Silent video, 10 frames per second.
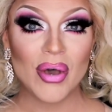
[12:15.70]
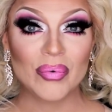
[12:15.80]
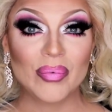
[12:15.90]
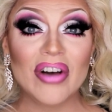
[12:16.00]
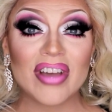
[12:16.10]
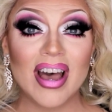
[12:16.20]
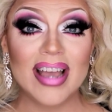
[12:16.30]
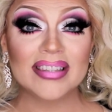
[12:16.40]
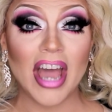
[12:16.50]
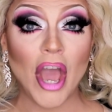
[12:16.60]
Well
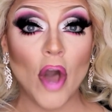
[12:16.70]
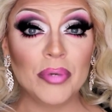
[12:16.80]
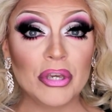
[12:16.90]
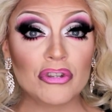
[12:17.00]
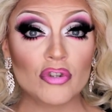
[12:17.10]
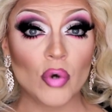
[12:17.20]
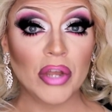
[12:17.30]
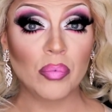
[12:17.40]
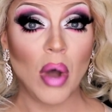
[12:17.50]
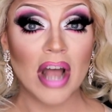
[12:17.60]
guys, I hope you
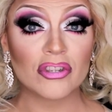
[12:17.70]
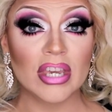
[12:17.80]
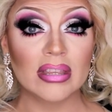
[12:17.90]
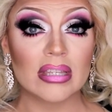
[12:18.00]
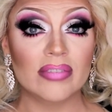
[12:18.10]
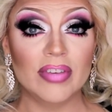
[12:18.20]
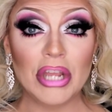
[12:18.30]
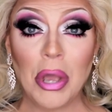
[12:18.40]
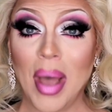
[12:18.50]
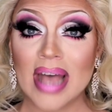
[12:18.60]
enjoyed watching this
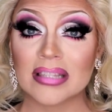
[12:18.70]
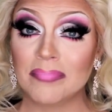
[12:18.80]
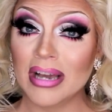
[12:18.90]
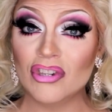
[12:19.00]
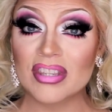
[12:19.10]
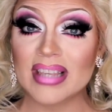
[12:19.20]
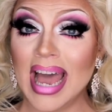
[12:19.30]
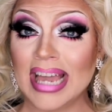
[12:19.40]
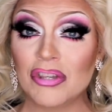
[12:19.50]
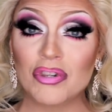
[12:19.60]
video as much as I
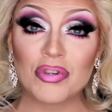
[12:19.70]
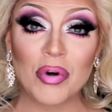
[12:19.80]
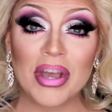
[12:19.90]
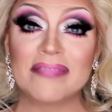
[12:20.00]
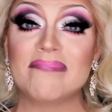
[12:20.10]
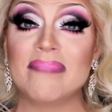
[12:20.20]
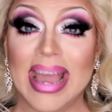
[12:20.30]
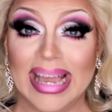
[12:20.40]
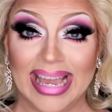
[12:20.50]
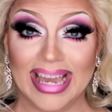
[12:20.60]
enjoyed
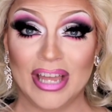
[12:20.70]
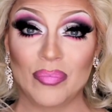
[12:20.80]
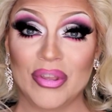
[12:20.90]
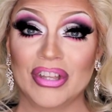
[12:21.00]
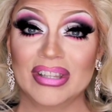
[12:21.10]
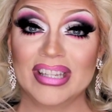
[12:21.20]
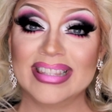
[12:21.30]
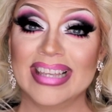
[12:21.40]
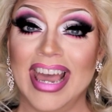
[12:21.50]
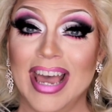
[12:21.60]
making it. With
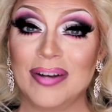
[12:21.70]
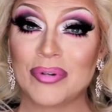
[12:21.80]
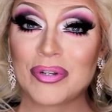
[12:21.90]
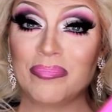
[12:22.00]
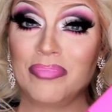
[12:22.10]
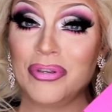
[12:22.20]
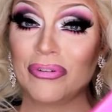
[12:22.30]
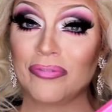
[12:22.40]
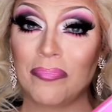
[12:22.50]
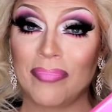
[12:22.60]
Alyssa Edwards'
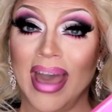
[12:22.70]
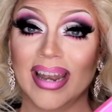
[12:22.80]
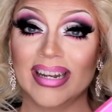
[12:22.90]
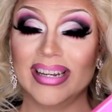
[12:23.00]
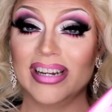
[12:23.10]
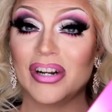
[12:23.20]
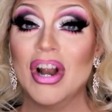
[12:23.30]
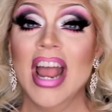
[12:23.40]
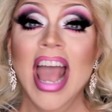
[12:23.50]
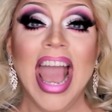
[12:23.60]
beautiful palette here,
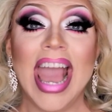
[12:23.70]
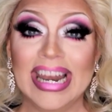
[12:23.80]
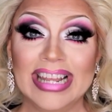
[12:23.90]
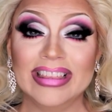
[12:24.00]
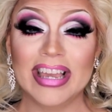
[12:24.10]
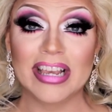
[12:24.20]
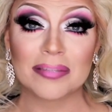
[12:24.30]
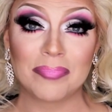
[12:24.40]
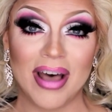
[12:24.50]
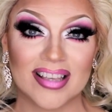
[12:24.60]
anything is
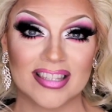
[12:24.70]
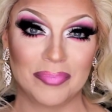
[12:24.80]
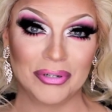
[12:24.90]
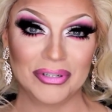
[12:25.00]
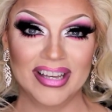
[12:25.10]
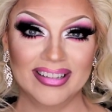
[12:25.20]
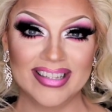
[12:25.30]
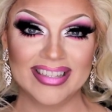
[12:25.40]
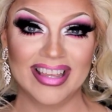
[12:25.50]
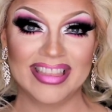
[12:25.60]
possible.
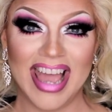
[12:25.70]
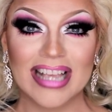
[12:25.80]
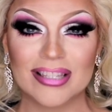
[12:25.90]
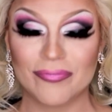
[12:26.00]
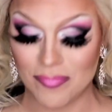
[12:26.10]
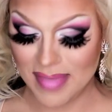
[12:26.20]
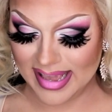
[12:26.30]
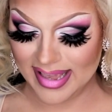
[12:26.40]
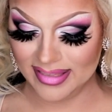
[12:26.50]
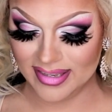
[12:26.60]
Alyssa, thanks for
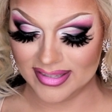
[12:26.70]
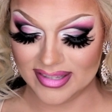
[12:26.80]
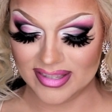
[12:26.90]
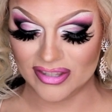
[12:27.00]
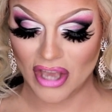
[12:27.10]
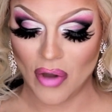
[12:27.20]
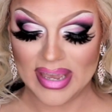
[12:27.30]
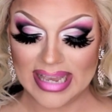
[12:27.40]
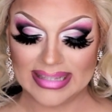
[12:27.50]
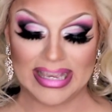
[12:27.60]
making this so
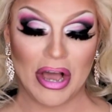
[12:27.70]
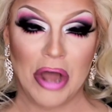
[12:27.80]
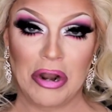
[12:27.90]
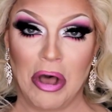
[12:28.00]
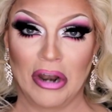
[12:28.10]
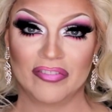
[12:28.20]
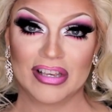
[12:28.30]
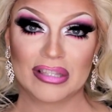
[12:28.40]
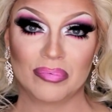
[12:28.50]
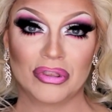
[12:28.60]
easy on all of
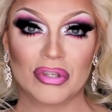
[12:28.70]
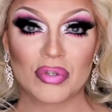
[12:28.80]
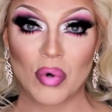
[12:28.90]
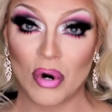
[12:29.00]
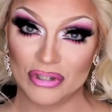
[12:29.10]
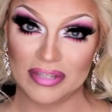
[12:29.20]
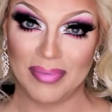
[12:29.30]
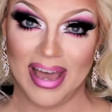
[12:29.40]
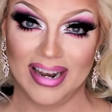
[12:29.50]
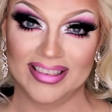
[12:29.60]
us with this gorgeous
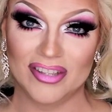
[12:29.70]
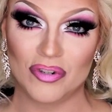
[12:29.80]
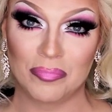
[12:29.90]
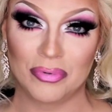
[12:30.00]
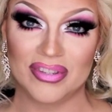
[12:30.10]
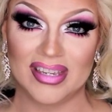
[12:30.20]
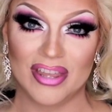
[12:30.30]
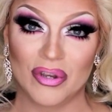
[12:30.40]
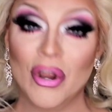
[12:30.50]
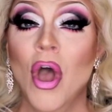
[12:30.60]
palette that you put together